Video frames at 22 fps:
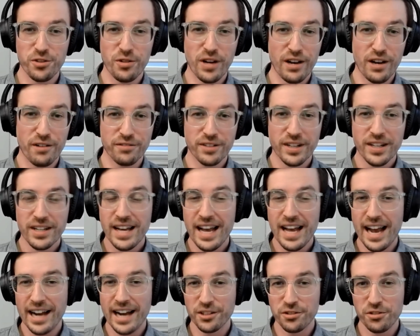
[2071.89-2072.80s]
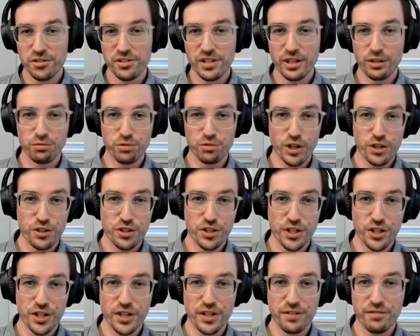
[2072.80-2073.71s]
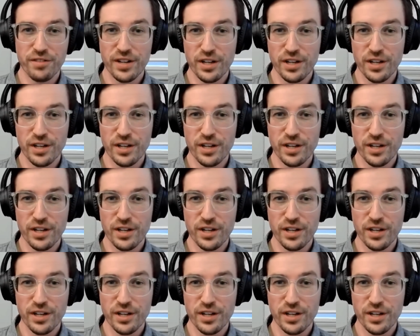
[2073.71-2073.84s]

You have actors like Russia,